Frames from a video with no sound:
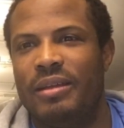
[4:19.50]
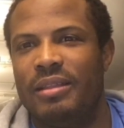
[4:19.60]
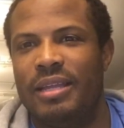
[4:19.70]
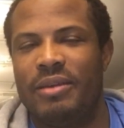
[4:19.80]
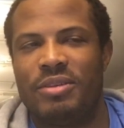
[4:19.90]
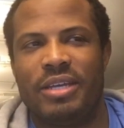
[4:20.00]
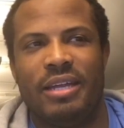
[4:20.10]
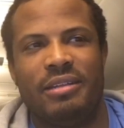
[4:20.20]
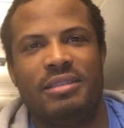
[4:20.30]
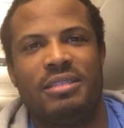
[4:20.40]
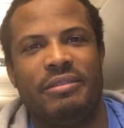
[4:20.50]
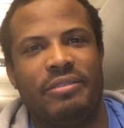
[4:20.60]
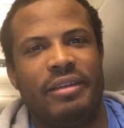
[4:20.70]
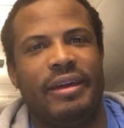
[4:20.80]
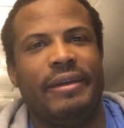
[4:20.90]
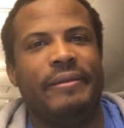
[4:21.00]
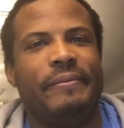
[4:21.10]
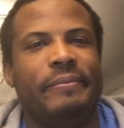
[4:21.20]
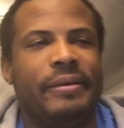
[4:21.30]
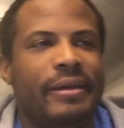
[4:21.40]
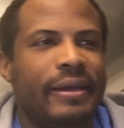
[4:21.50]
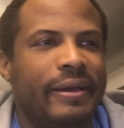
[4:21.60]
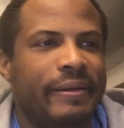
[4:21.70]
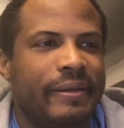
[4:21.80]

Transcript: language handling stuff for that. But yeah,